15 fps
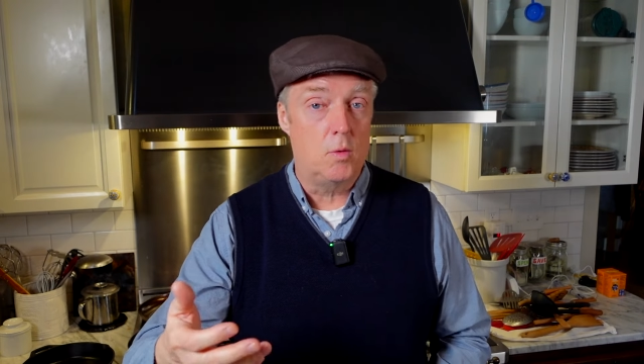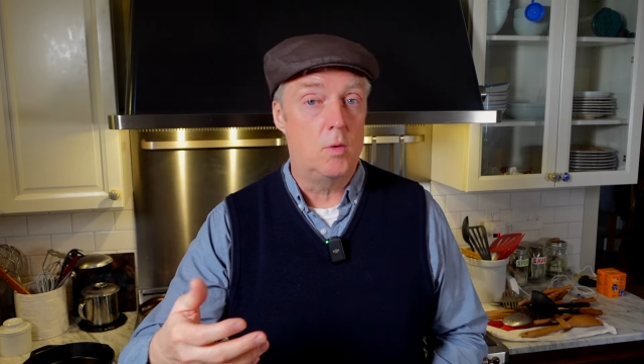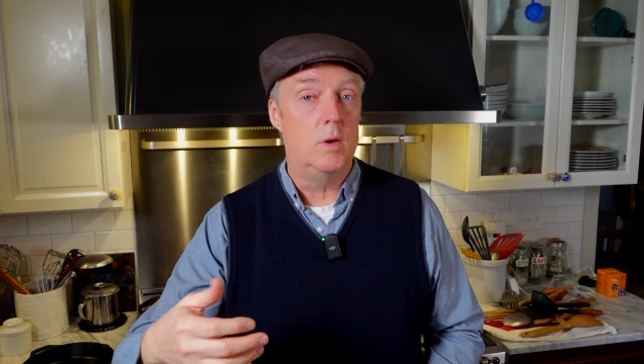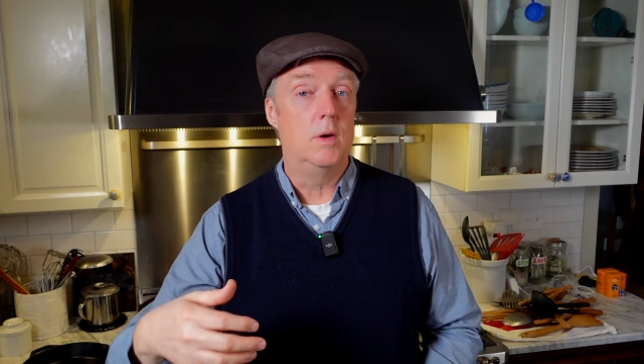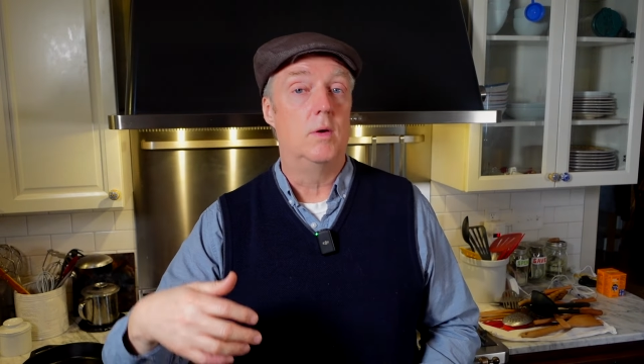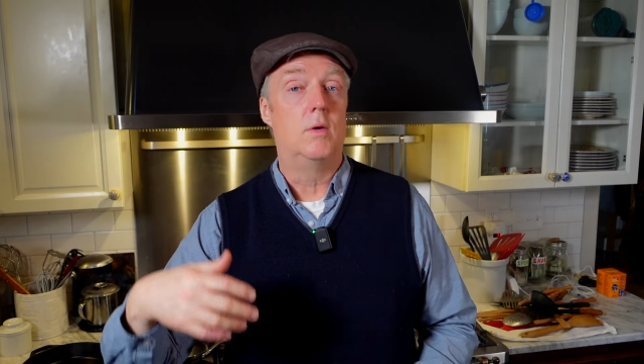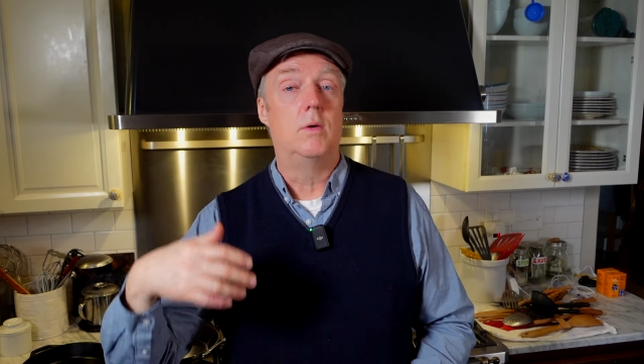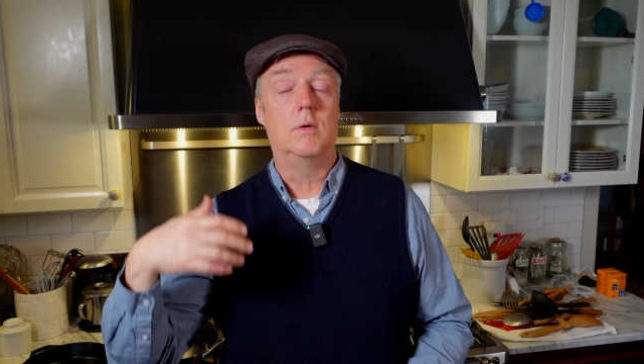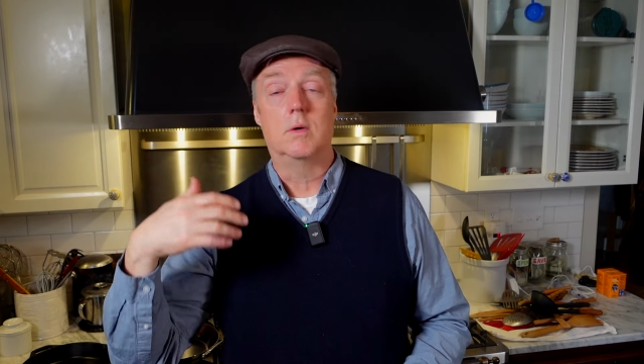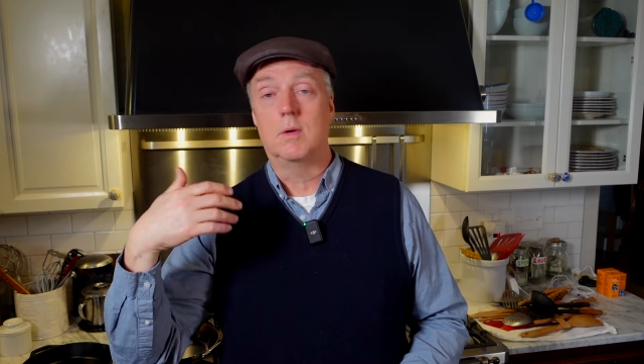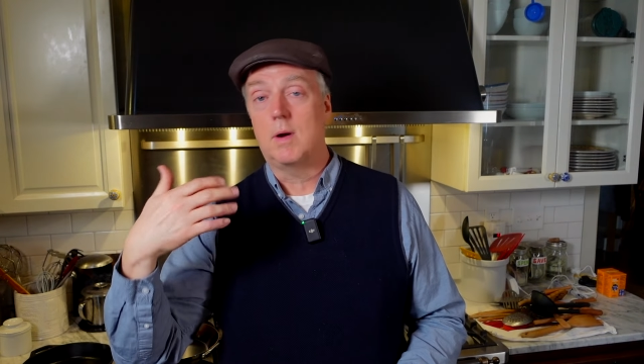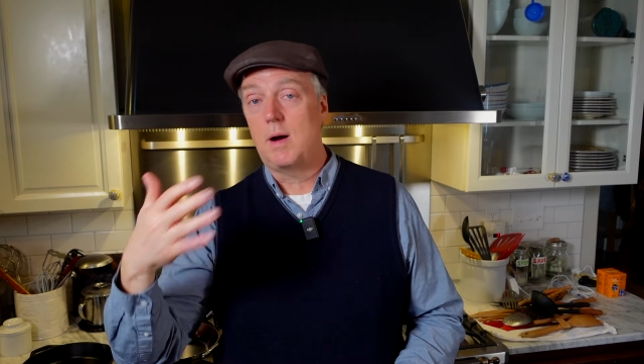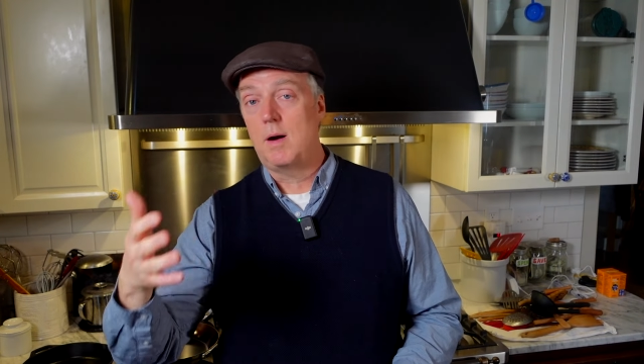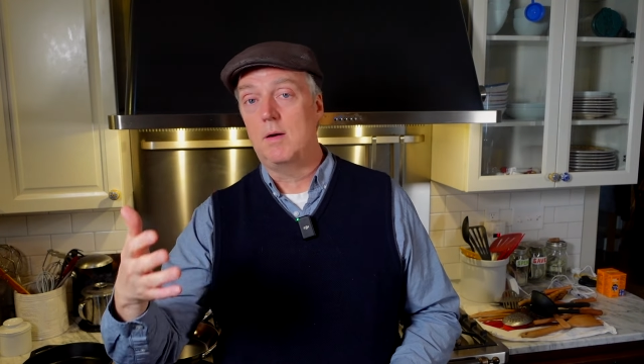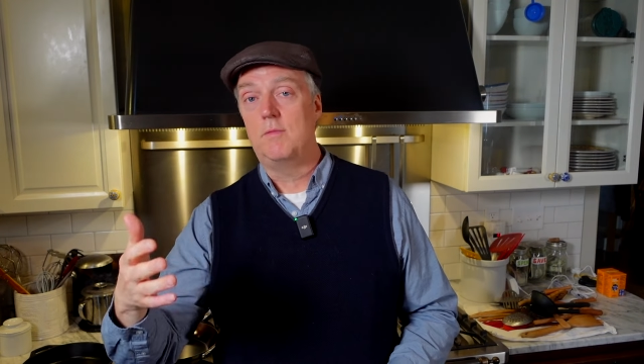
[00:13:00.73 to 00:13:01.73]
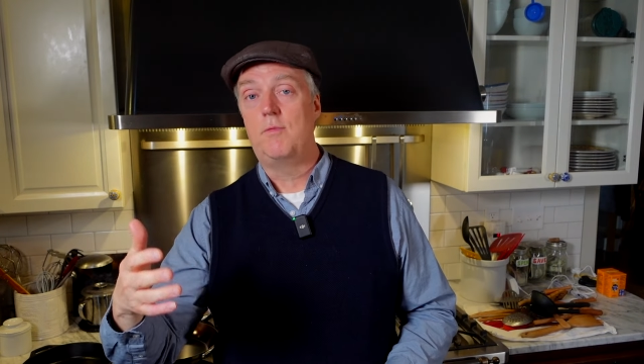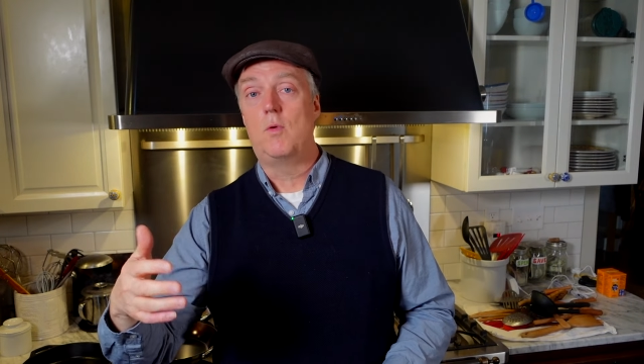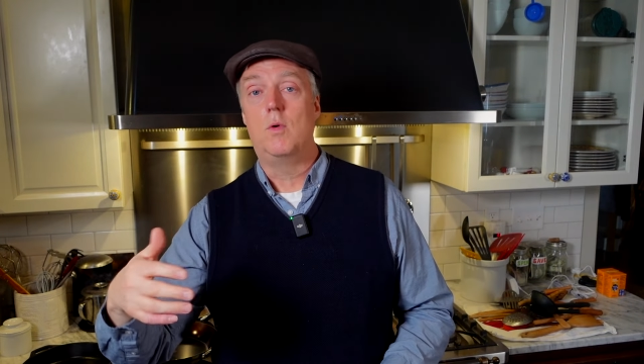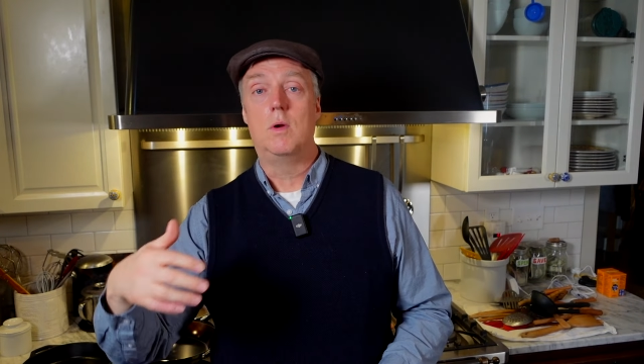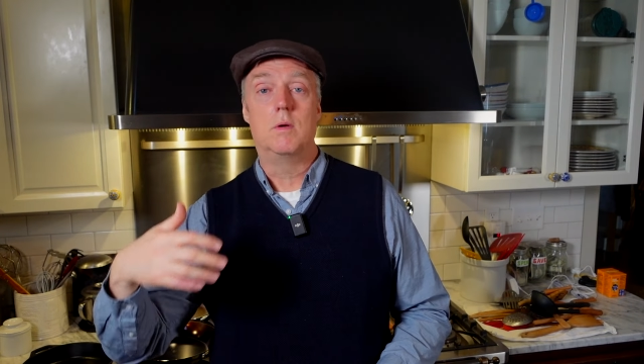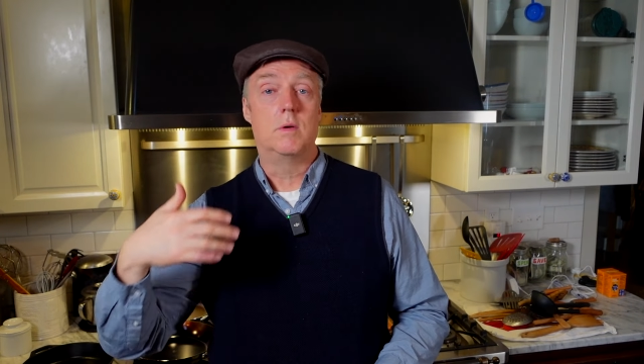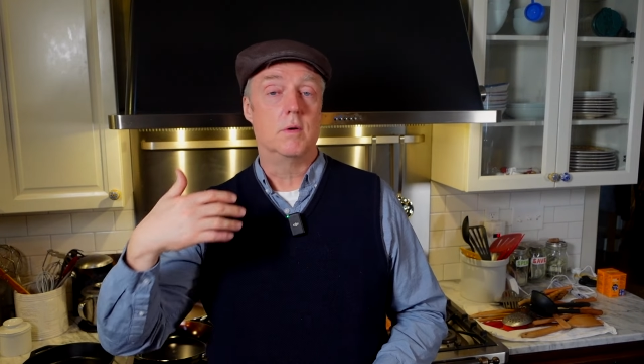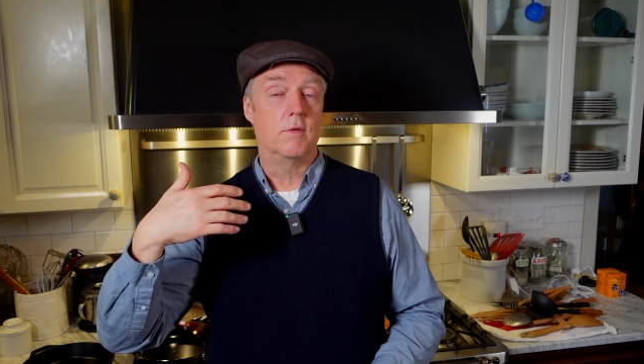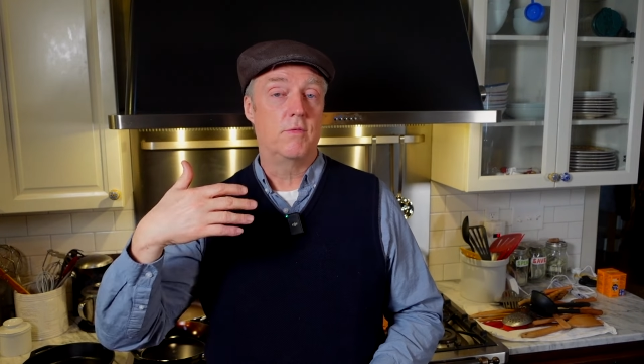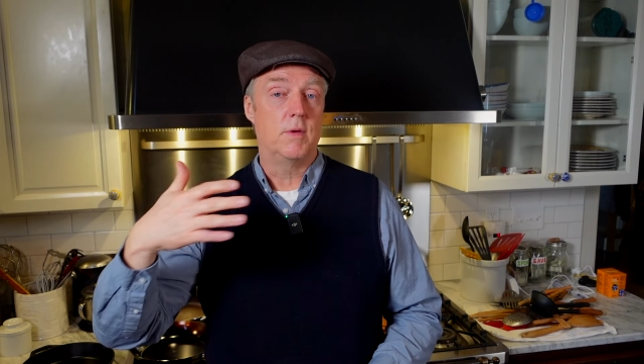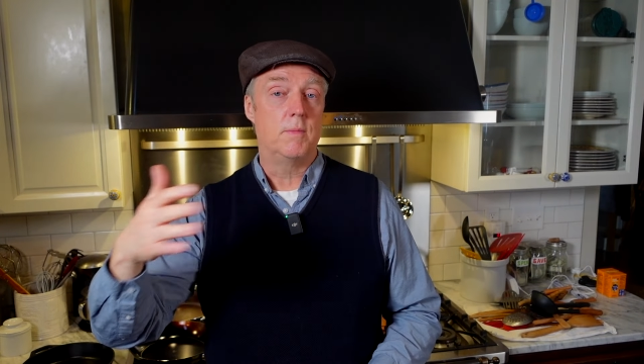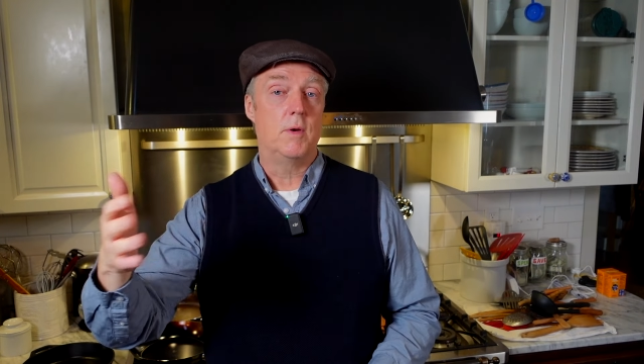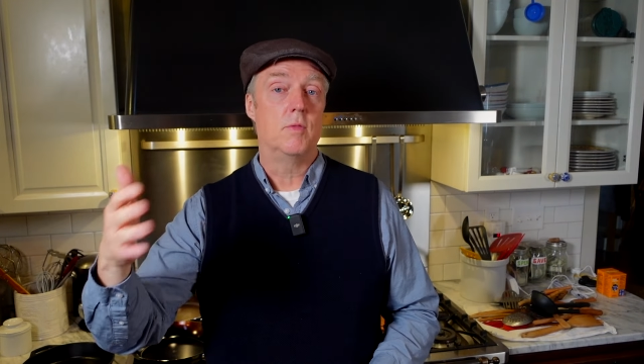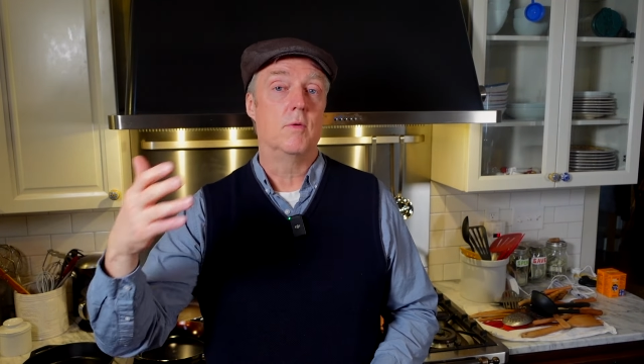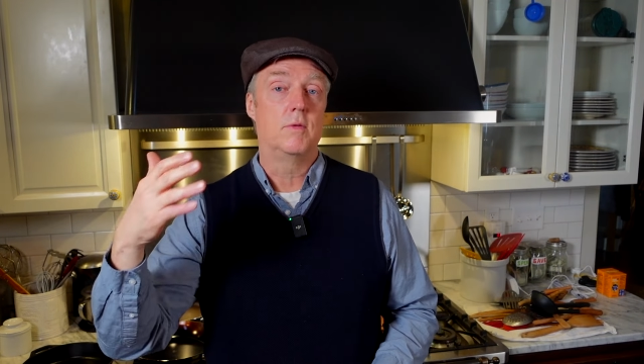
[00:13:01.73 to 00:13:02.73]
oil or olive oil or
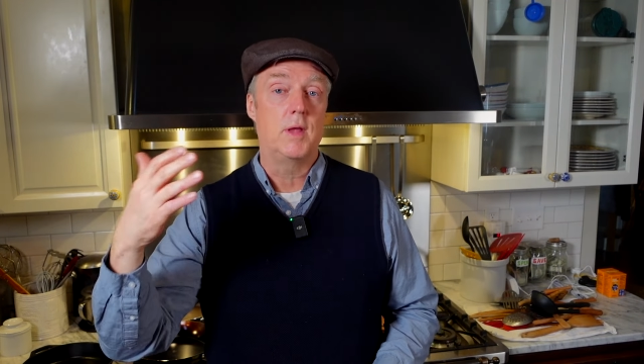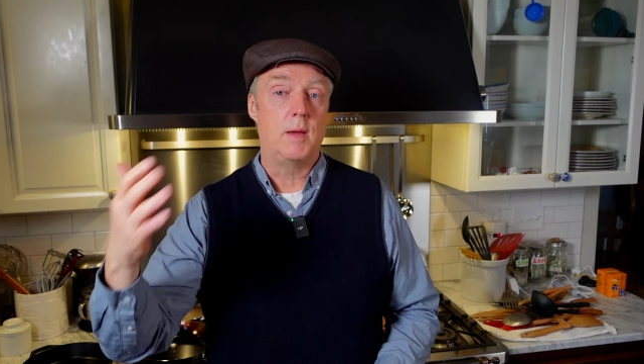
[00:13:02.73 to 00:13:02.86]
some other